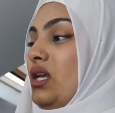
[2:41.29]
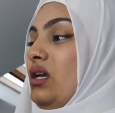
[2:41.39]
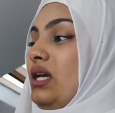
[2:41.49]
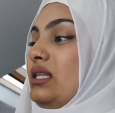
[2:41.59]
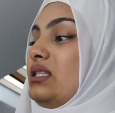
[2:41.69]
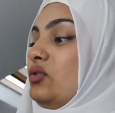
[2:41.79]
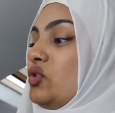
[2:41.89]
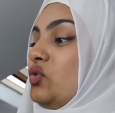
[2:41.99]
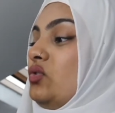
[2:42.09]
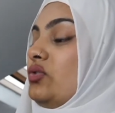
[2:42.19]
it's still
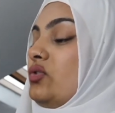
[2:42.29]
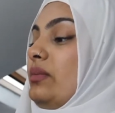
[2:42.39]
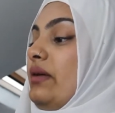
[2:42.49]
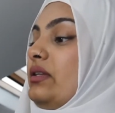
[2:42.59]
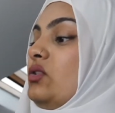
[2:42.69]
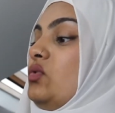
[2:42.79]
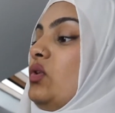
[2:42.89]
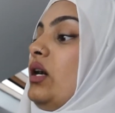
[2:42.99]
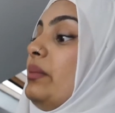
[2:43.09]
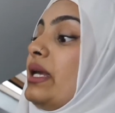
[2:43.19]
short, so I'm having to
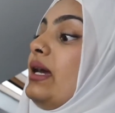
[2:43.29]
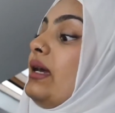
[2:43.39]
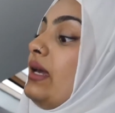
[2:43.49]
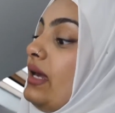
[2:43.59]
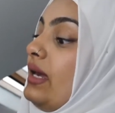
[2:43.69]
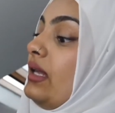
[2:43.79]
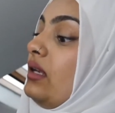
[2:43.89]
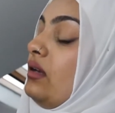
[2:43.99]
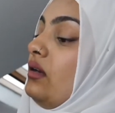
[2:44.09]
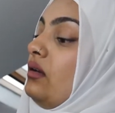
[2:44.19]
unpick it
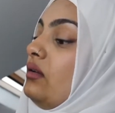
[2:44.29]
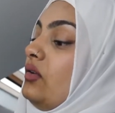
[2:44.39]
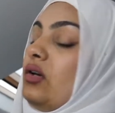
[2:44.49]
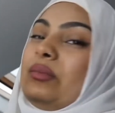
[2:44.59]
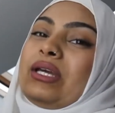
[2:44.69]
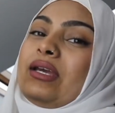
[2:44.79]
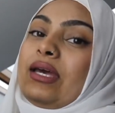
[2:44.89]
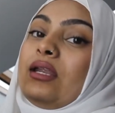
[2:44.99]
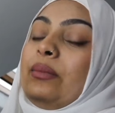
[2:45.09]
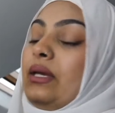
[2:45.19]
again. Not unpick it
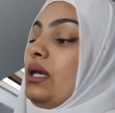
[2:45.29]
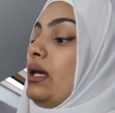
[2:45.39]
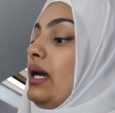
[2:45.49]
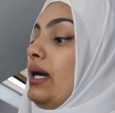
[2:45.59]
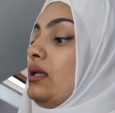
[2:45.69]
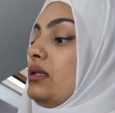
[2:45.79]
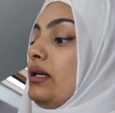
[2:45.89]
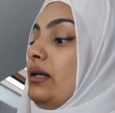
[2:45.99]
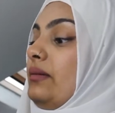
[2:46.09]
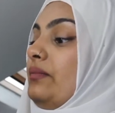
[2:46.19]
again, unpick it and
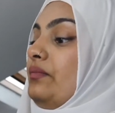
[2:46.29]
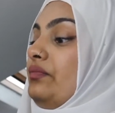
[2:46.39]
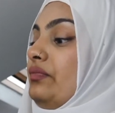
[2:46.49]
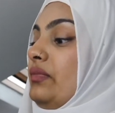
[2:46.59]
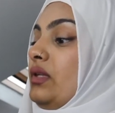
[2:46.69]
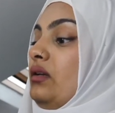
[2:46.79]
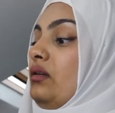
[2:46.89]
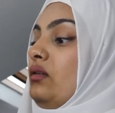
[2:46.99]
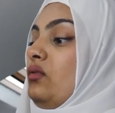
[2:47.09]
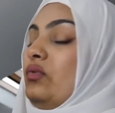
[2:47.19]

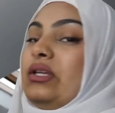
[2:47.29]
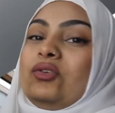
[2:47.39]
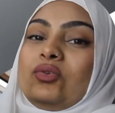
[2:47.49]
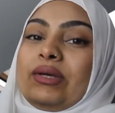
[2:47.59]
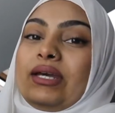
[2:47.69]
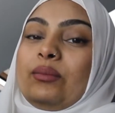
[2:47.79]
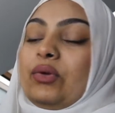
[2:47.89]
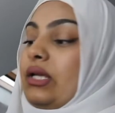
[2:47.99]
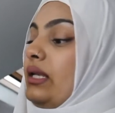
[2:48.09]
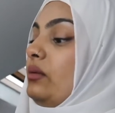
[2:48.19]
redo it and
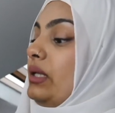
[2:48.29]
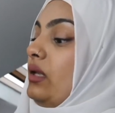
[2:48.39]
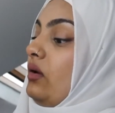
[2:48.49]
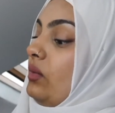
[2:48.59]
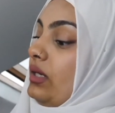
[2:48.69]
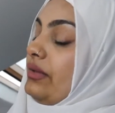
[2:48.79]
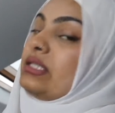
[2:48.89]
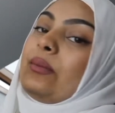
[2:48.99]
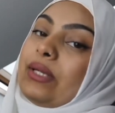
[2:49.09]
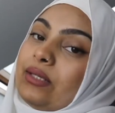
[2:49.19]
put it a little bit lower. This
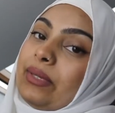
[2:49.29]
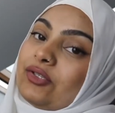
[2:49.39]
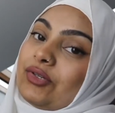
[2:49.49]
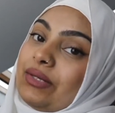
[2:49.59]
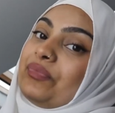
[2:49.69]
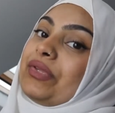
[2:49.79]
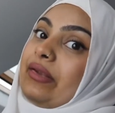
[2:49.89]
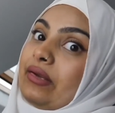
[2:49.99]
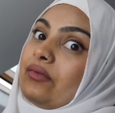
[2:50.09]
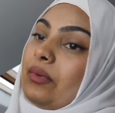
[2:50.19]
time I did measure it,
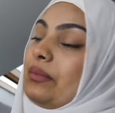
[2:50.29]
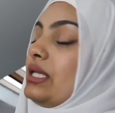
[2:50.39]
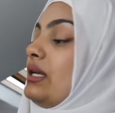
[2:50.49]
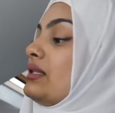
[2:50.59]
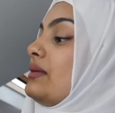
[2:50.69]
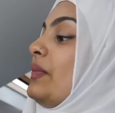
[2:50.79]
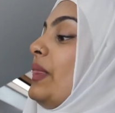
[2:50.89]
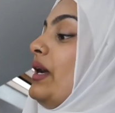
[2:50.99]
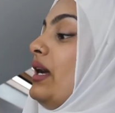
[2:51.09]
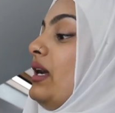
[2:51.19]
learning from my mistakes.
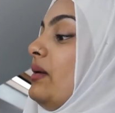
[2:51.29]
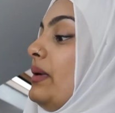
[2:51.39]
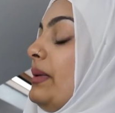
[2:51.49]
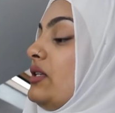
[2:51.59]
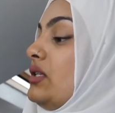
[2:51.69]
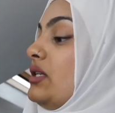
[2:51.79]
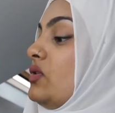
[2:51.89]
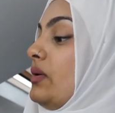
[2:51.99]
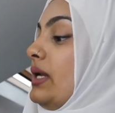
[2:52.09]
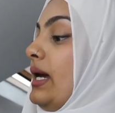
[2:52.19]
I measured it,
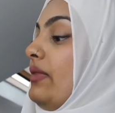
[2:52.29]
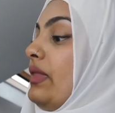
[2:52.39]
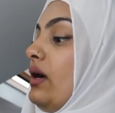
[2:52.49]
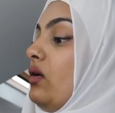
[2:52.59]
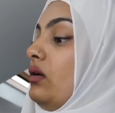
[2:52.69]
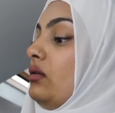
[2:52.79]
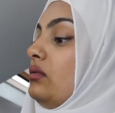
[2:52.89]
so I'm going to add that on